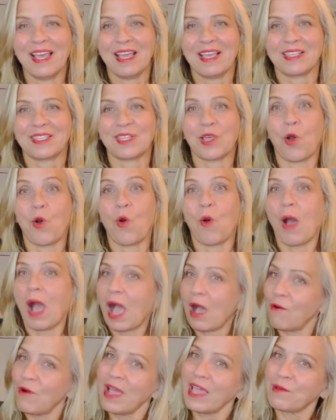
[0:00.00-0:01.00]
So
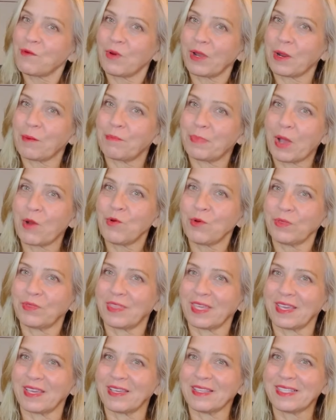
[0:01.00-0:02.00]
how I went about
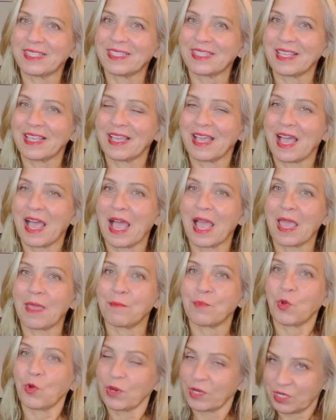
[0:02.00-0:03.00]
this,
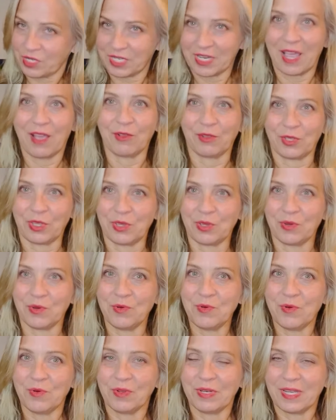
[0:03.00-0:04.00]
I'm going to tell
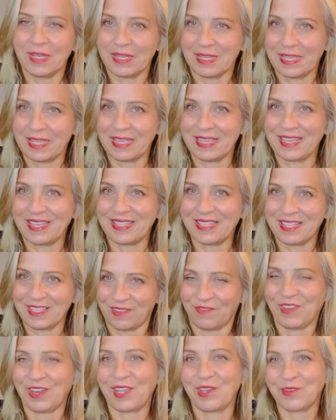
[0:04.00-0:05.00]
you in
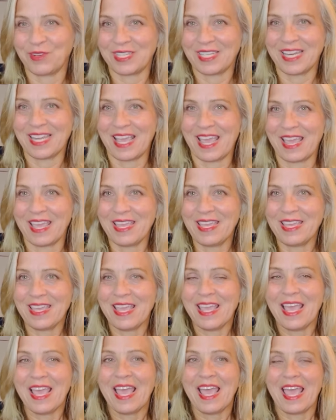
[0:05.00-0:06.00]
this video today,
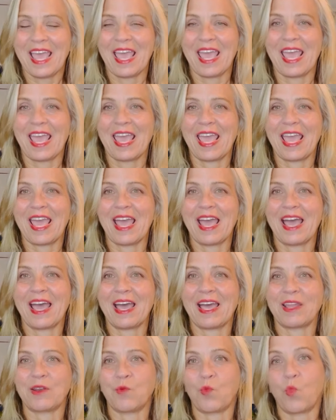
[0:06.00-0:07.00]

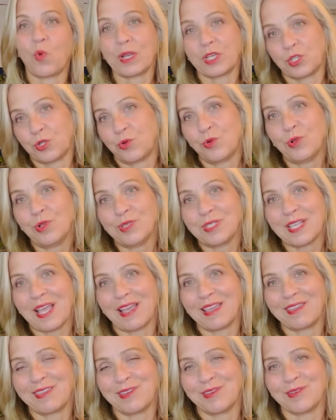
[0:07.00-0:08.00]
and what tools
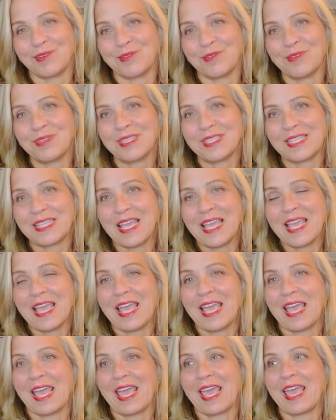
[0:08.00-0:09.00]
I used,
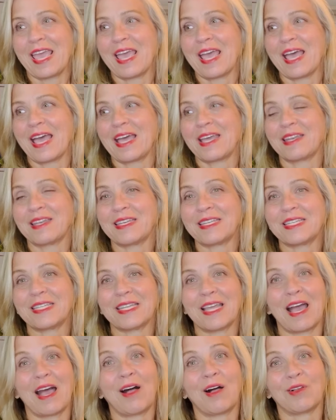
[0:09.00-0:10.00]
and
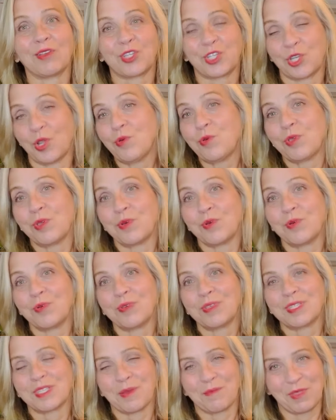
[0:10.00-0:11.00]
I'll show you
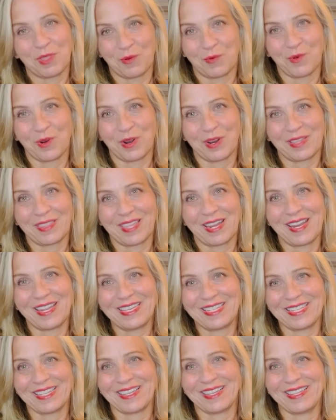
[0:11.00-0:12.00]
some of the work that I
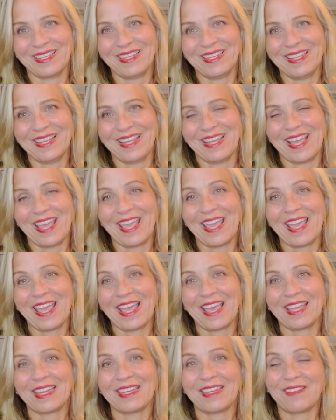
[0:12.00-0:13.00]
did
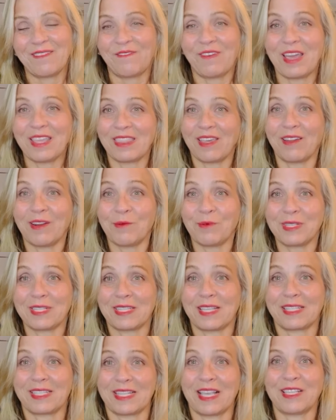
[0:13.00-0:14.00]
and if I thought it was
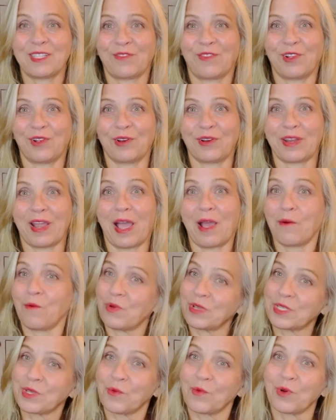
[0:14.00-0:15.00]
successful or not.
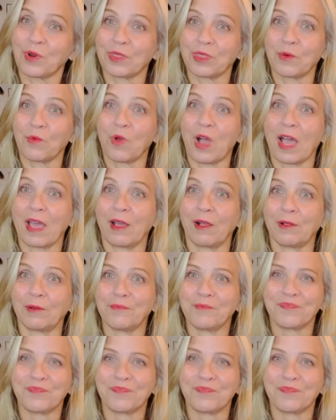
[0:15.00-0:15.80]
Was it worth the while?